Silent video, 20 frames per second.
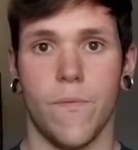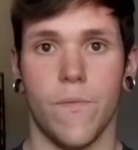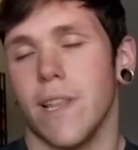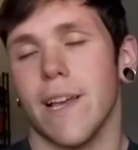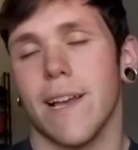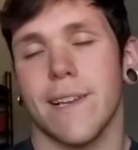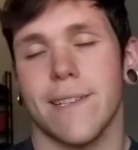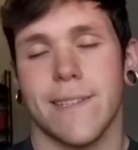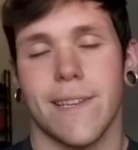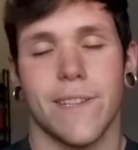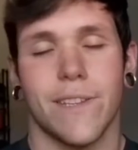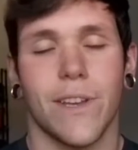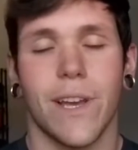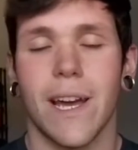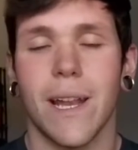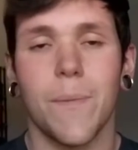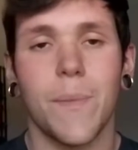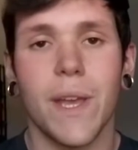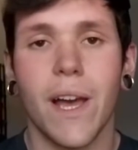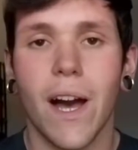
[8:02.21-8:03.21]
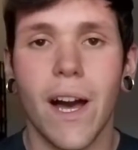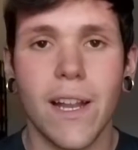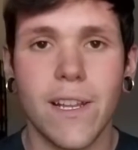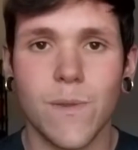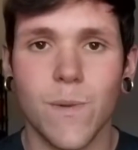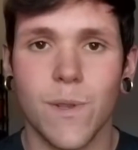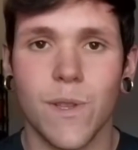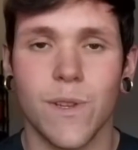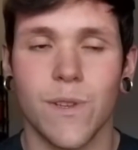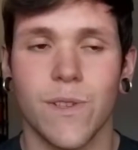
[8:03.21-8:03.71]
Like I said, you got to be
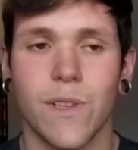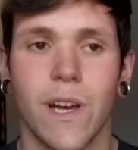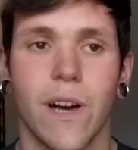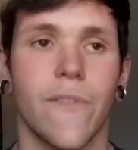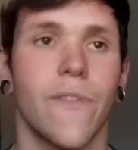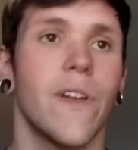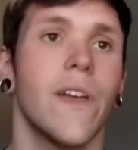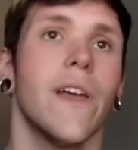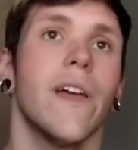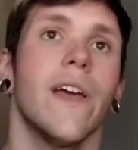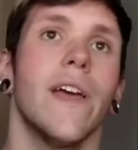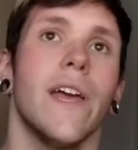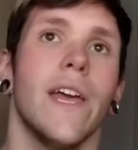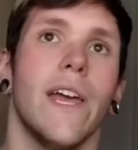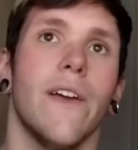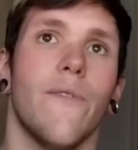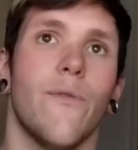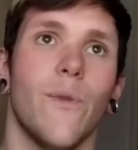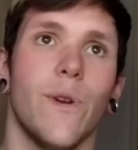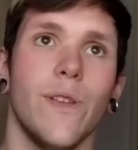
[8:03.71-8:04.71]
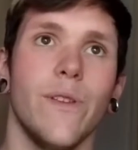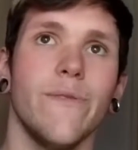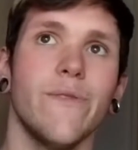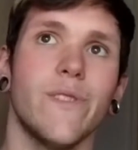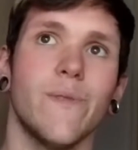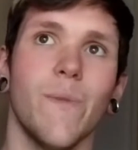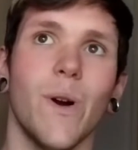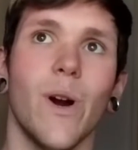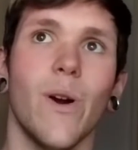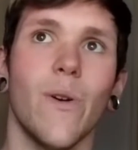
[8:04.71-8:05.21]
honest with yourself. If when you
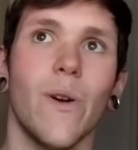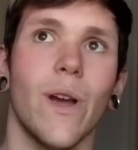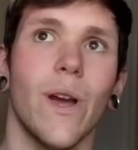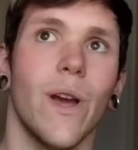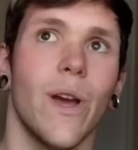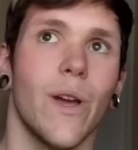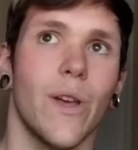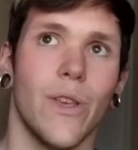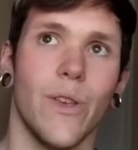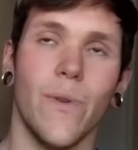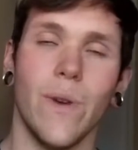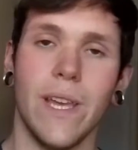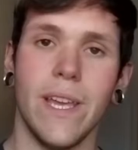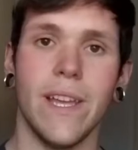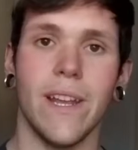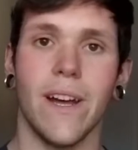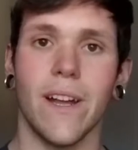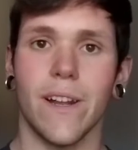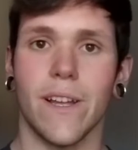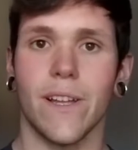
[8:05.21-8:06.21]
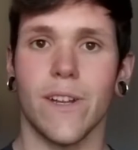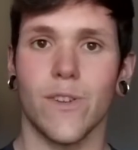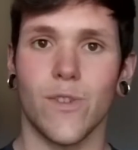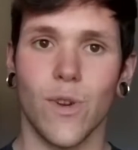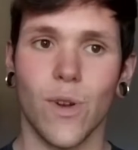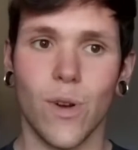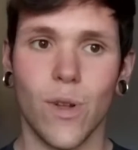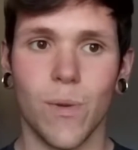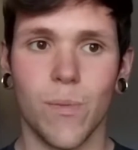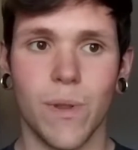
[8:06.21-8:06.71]
smoke, you eat
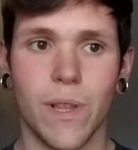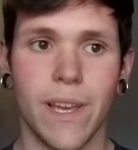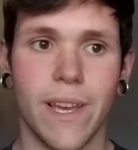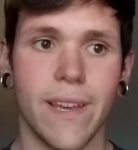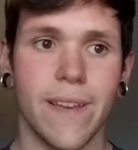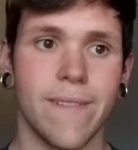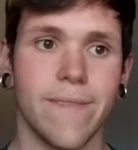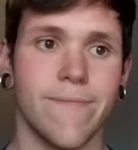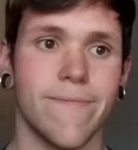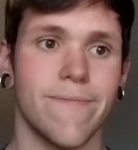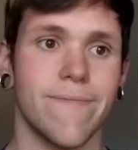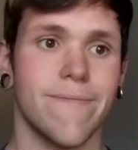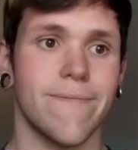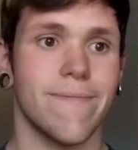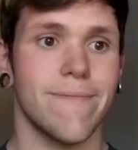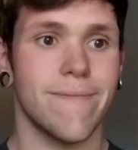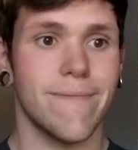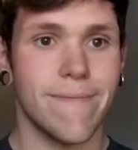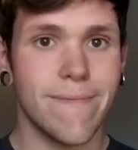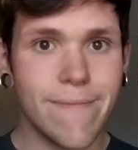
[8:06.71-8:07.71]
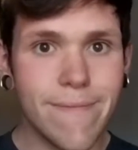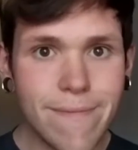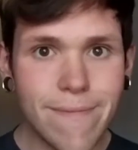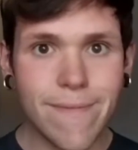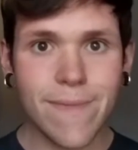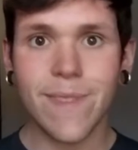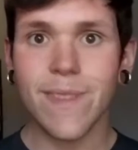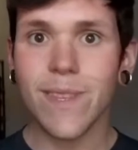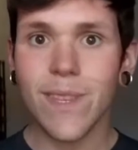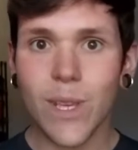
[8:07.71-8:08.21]
uncontrollably,
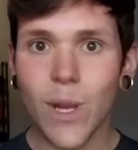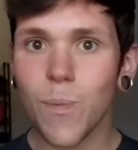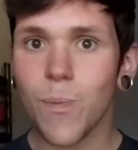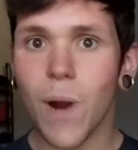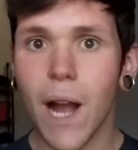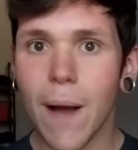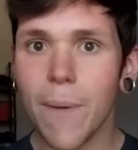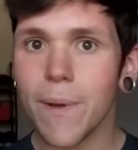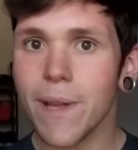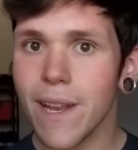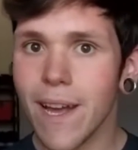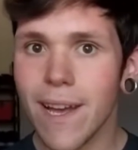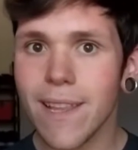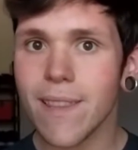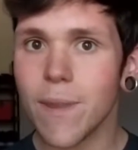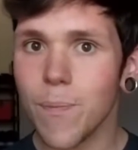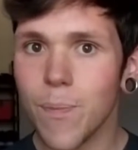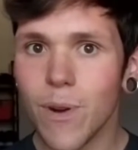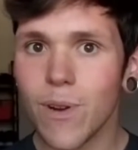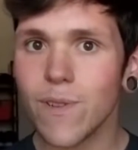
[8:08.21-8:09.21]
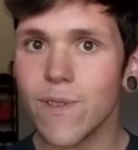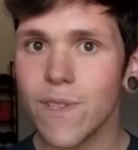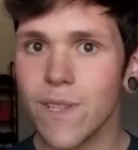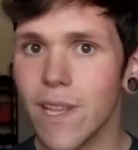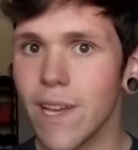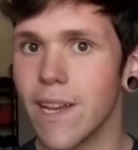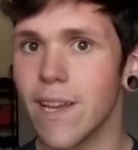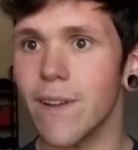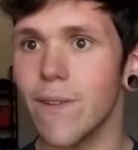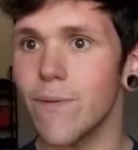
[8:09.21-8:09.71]
you're probably not the person
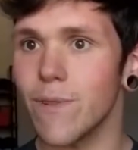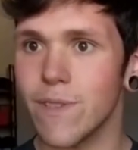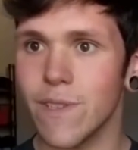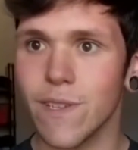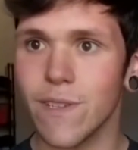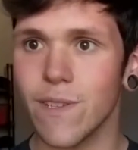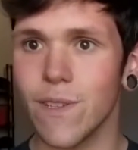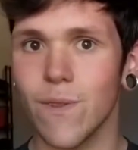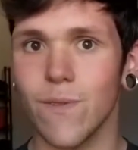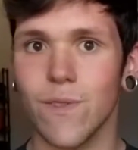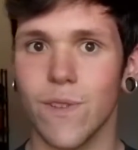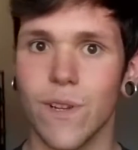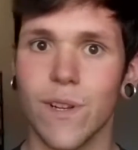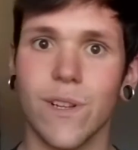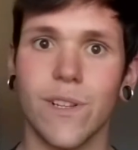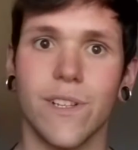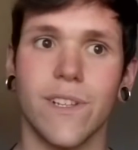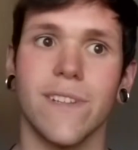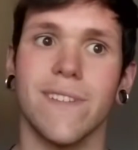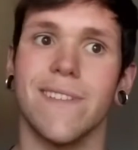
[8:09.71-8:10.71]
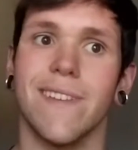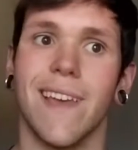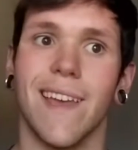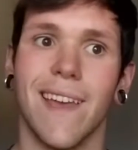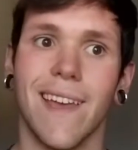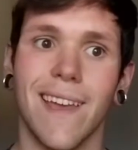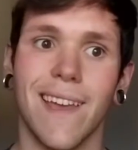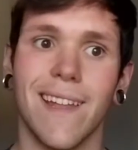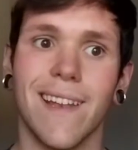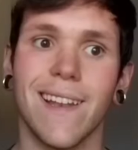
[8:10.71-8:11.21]
that can resist those urges,
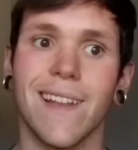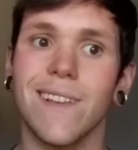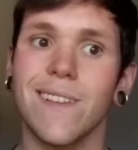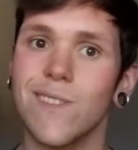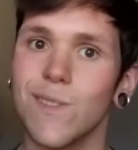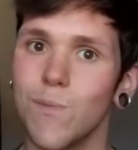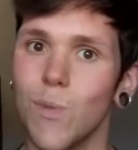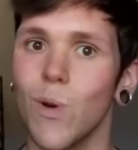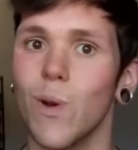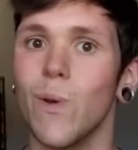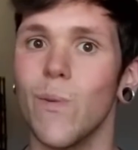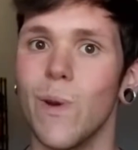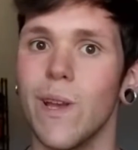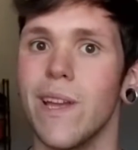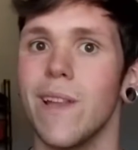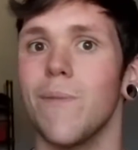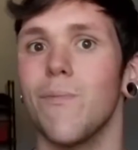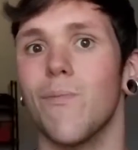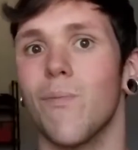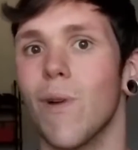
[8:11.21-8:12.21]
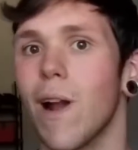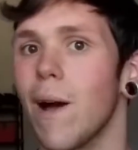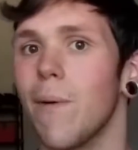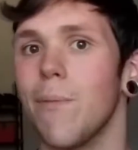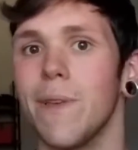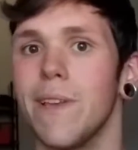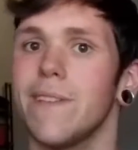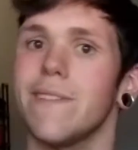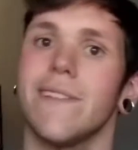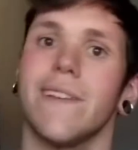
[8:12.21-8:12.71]
and smoking weed
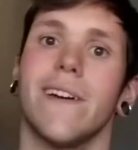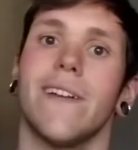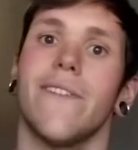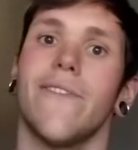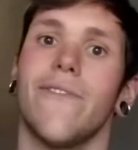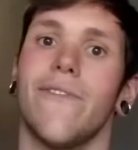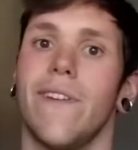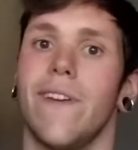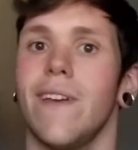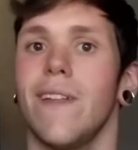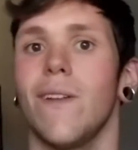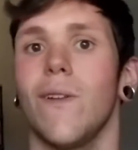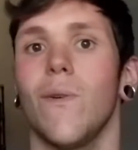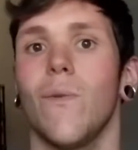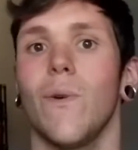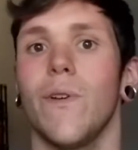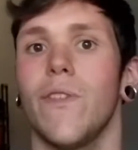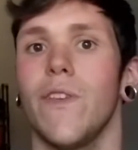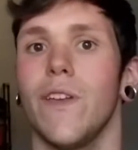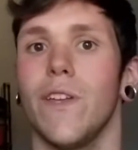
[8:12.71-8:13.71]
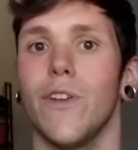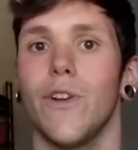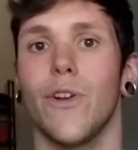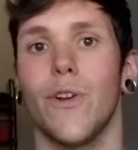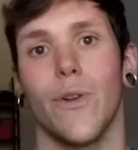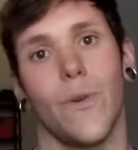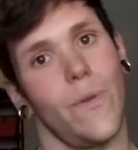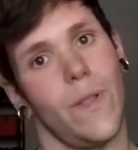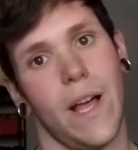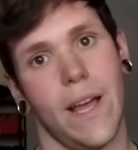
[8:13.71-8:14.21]
probably isn't going to fit within your
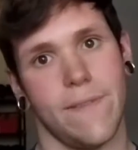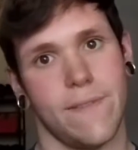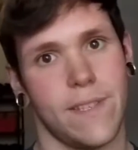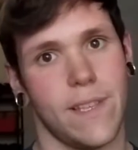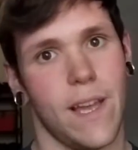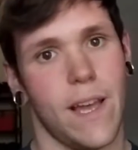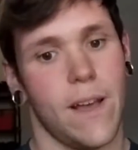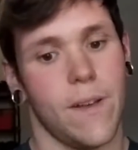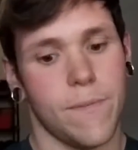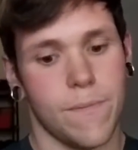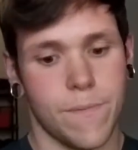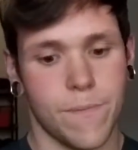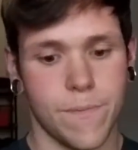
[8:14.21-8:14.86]
new lifestyle.